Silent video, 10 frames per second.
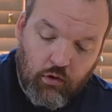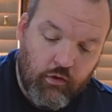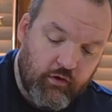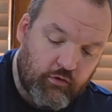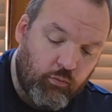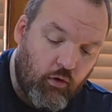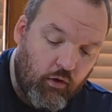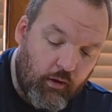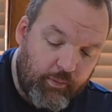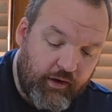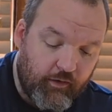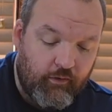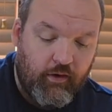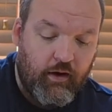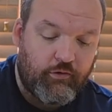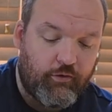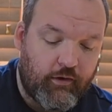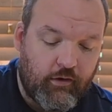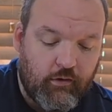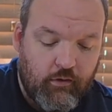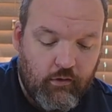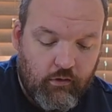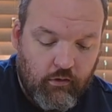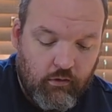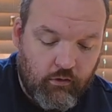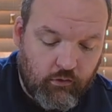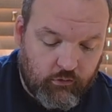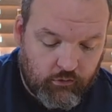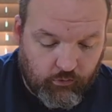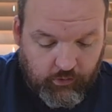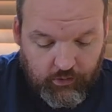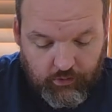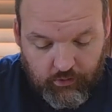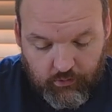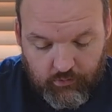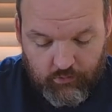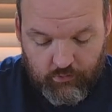This wall up here, actually. So then